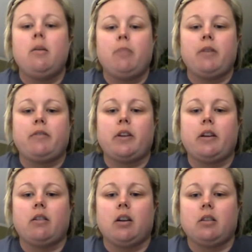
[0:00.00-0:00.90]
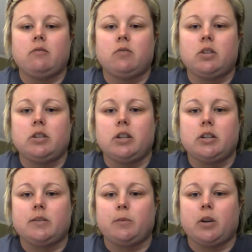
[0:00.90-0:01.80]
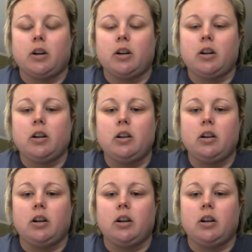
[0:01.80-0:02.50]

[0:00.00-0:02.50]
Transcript: But for now, olive one does work